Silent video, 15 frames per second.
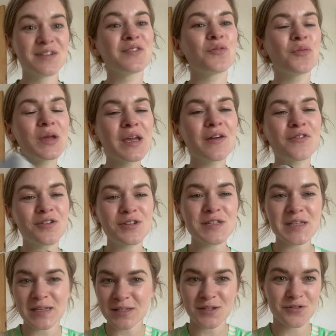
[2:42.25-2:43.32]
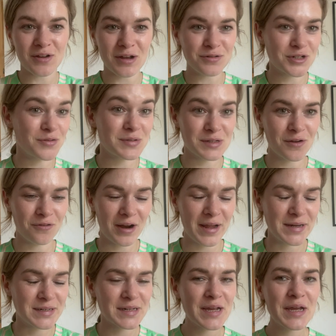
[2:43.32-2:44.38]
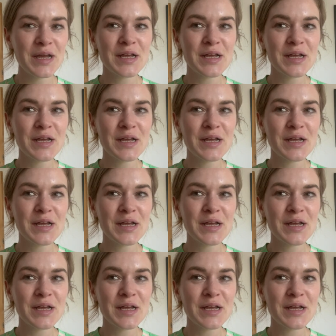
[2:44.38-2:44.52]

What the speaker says: The week I've got to test a trail shoe, it's not rained.